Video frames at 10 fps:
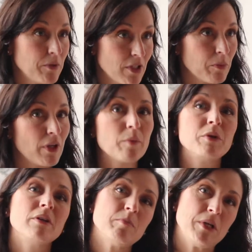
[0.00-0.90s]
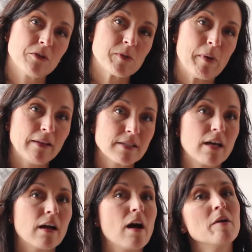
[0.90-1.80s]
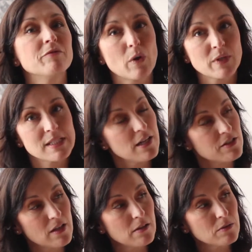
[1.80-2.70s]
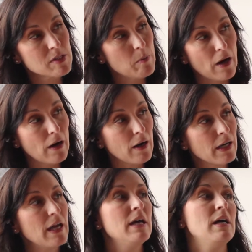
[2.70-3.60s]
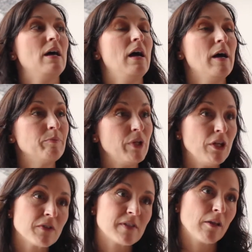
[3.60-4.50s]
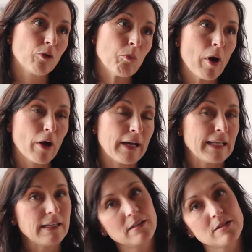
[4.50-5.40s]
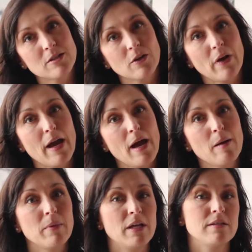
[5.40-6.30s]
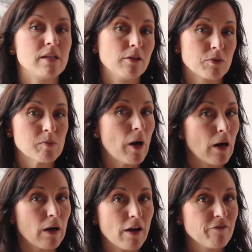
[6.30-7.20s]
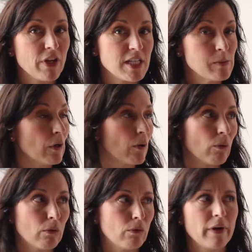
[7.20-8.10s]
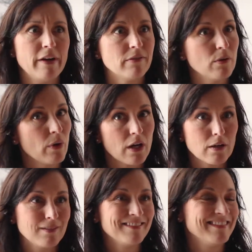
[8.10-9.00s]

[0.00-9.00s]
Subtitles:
www.pinotspalette.com/St. Louis Park, Pinot St. Louis Park on Instagram, and St. Louis Park on Facebook. We're everywhere.